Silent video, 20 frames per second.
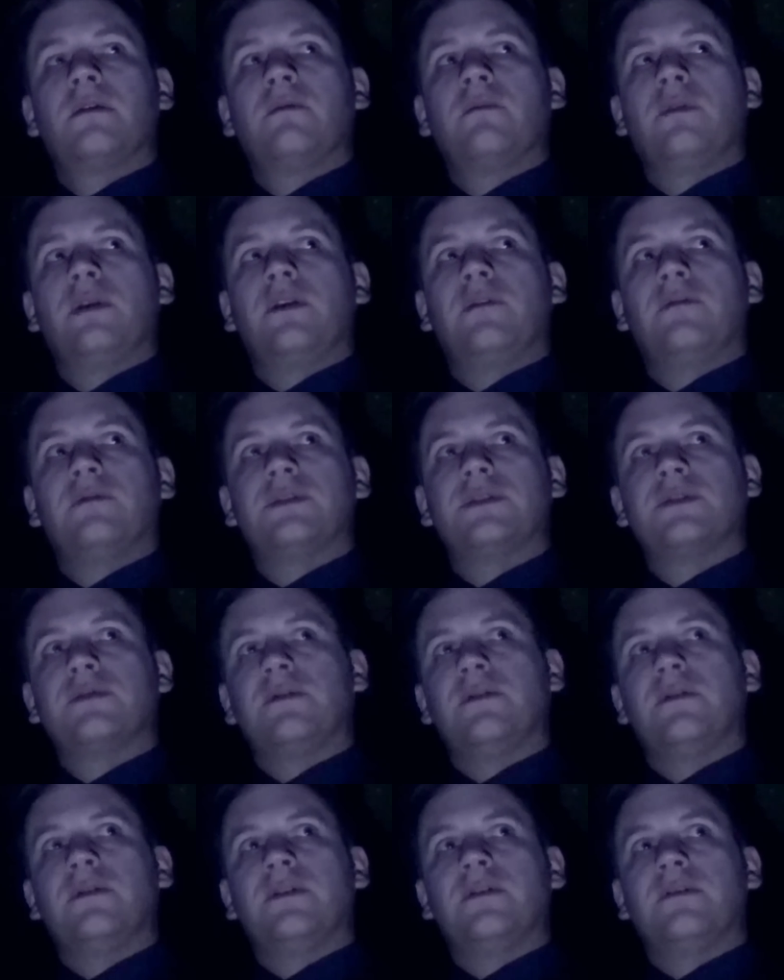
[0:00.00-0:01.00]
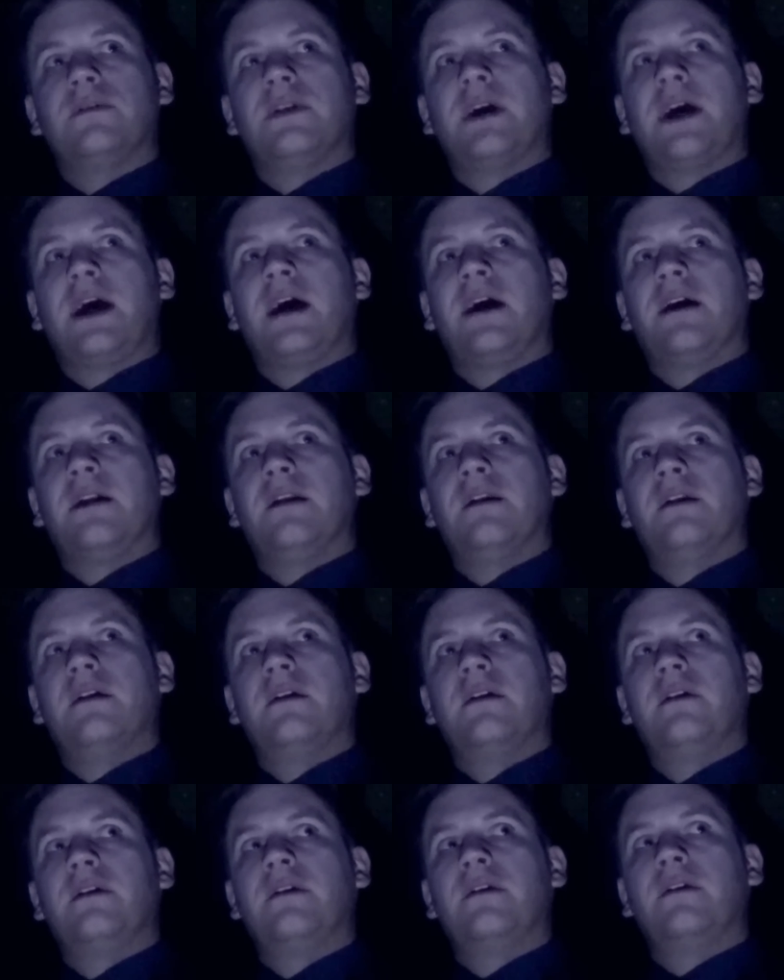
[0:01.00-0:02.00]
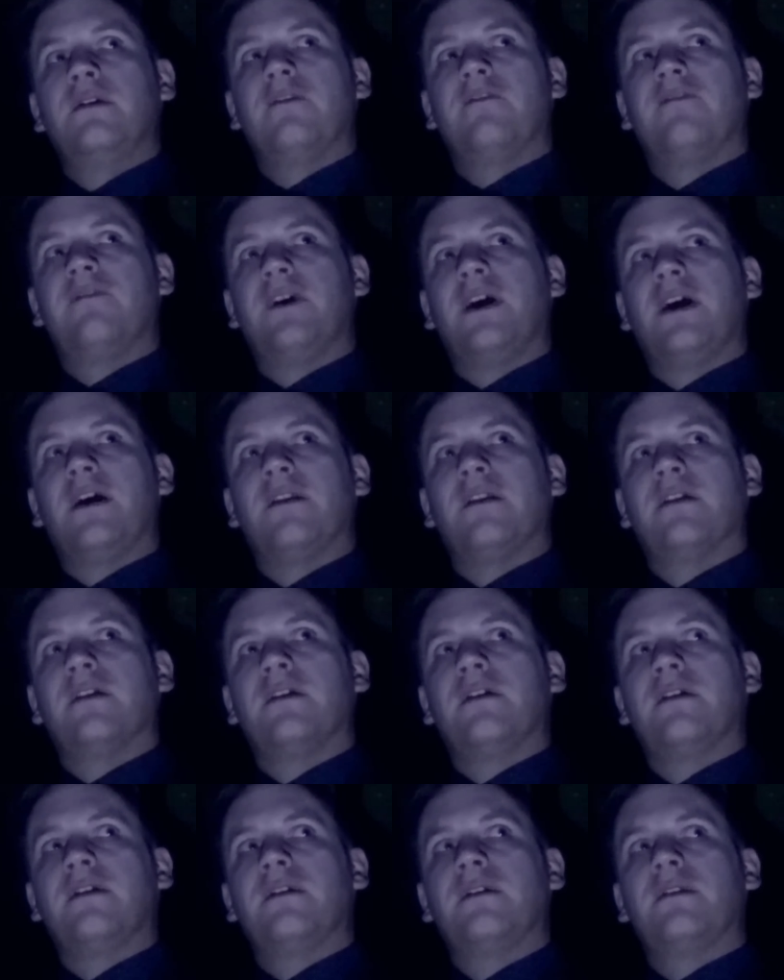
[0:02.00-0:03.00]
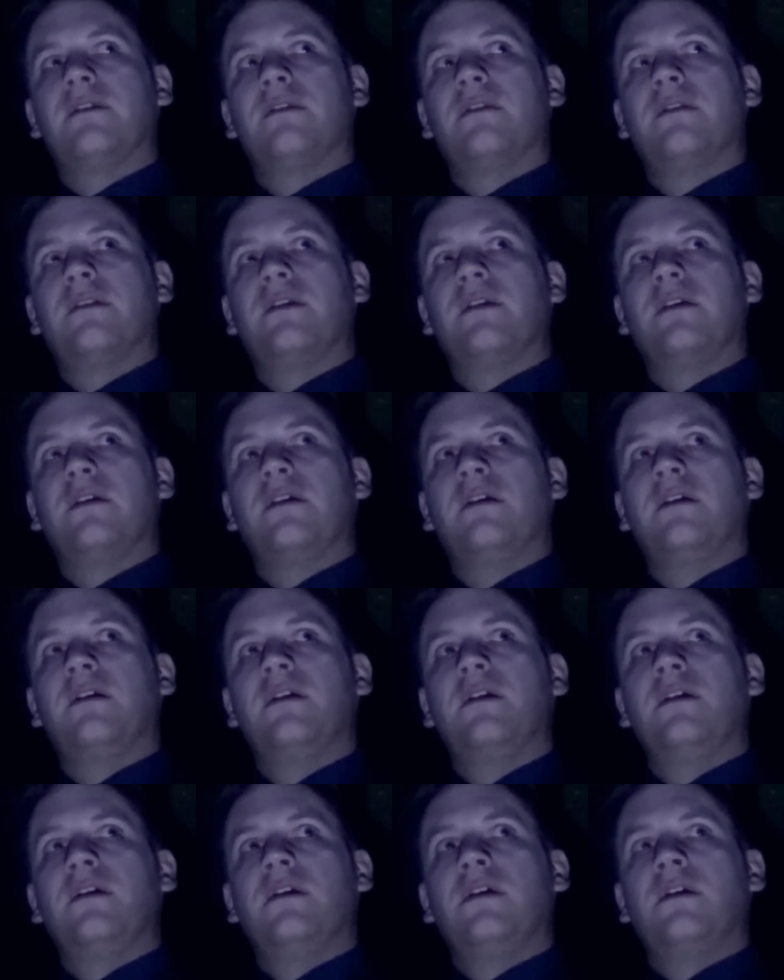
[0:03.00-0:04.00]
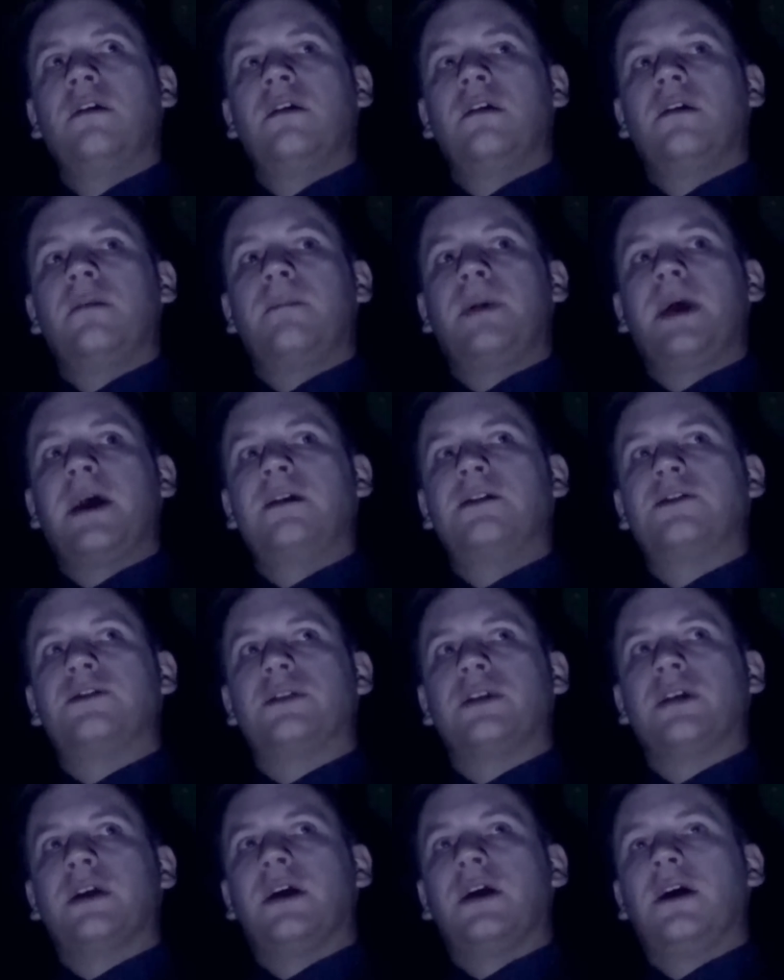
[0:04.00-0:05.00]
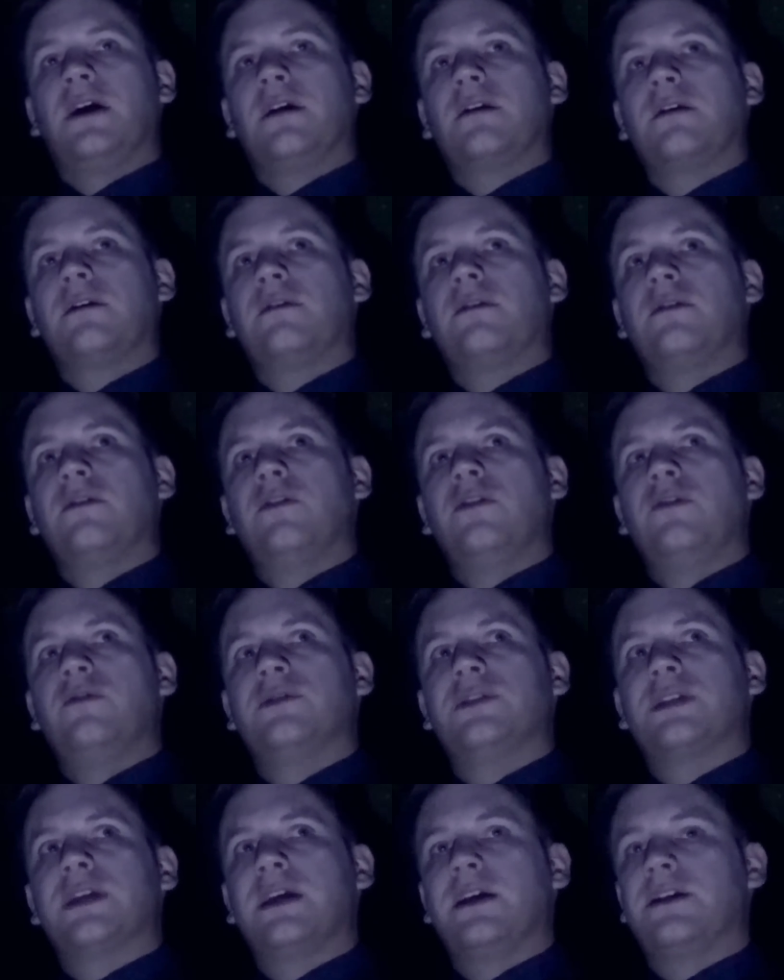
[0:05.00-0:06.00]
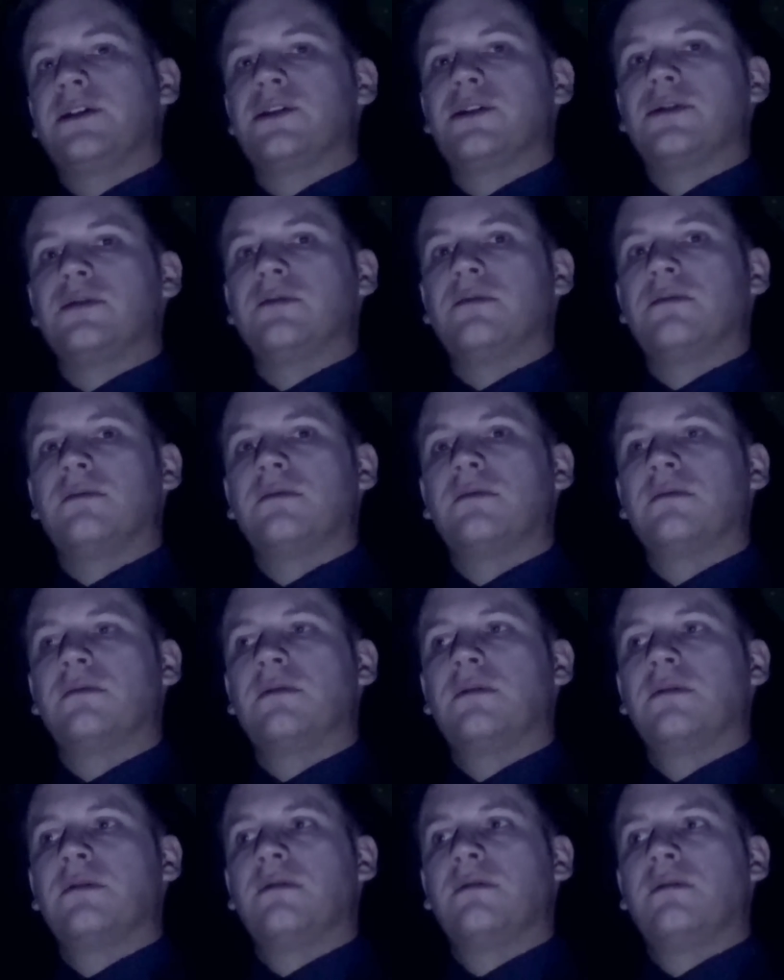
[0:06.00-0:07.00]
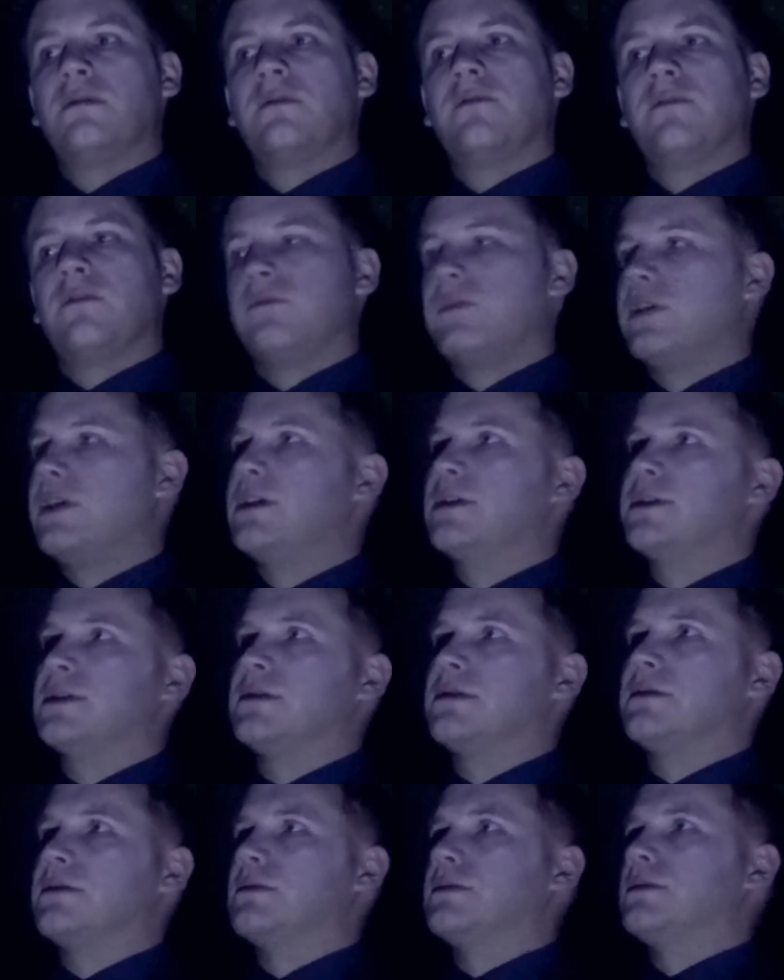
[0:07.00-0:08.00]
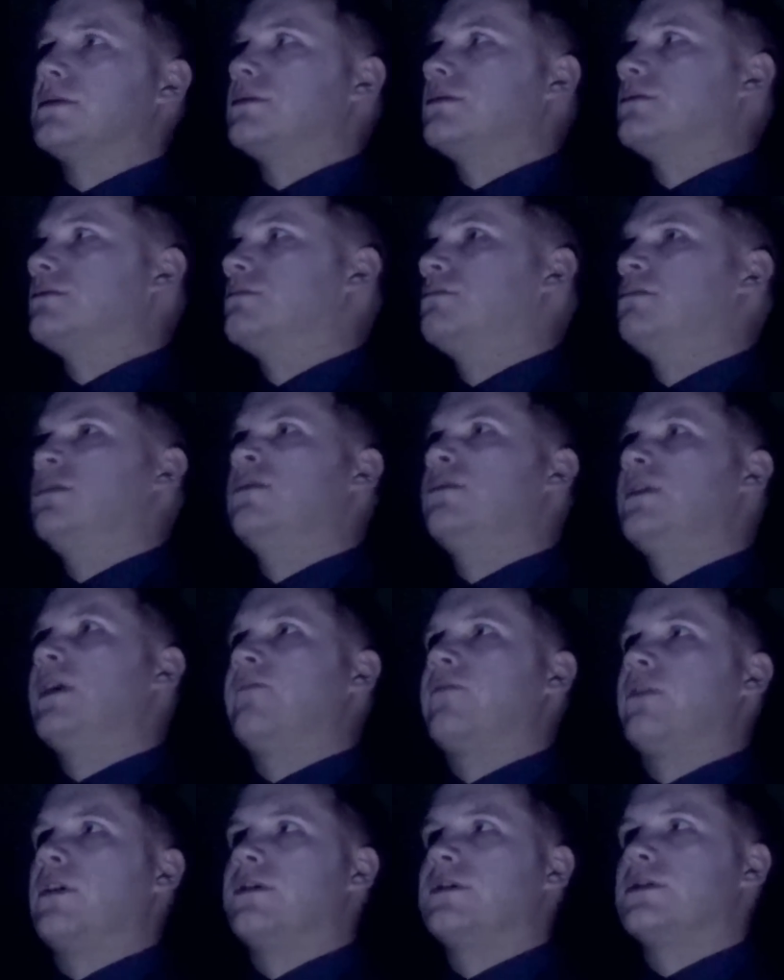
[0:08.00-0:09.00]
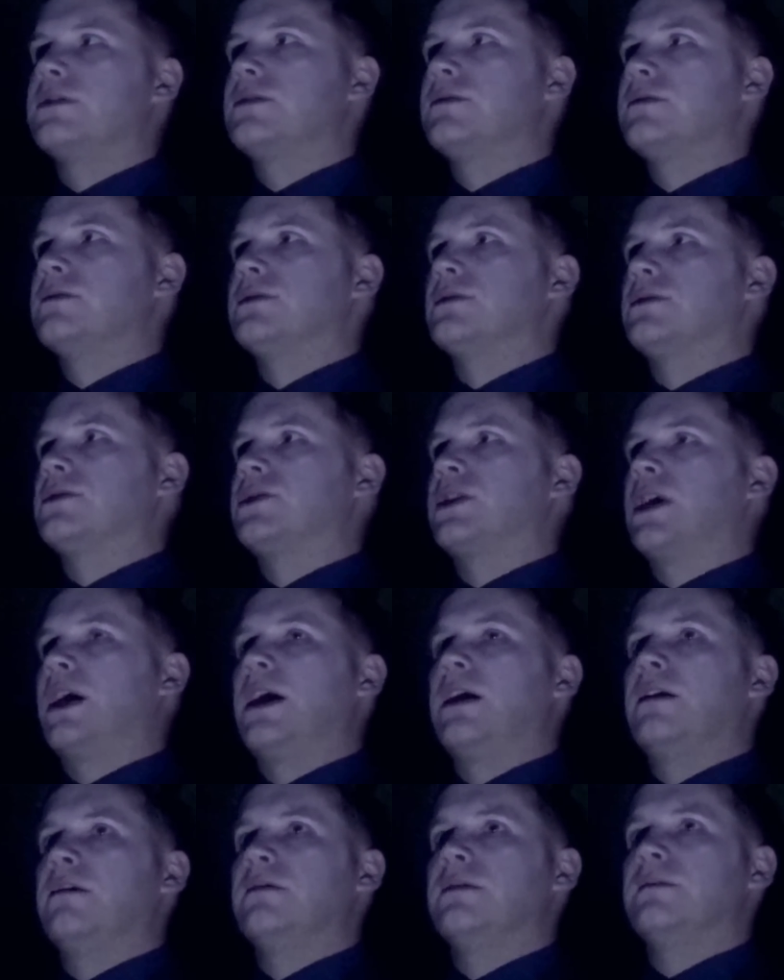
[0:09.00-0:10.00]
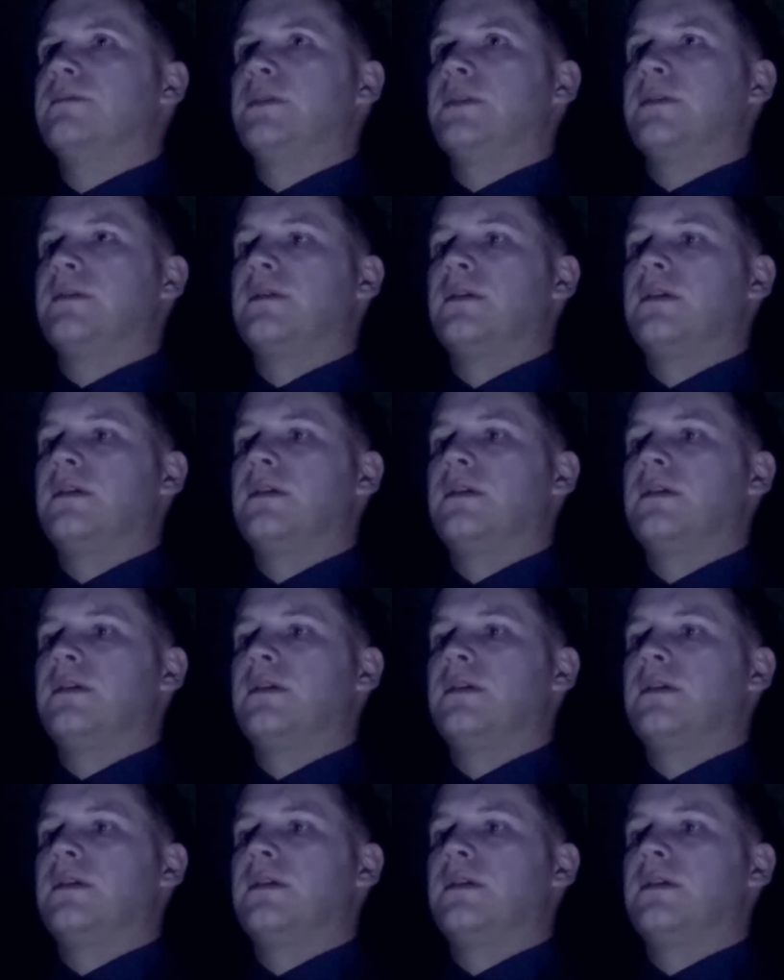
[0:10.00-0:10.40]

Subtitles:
when you saw your dad, your father, the patriarch who used to hit you for reasons you never understood as a child, but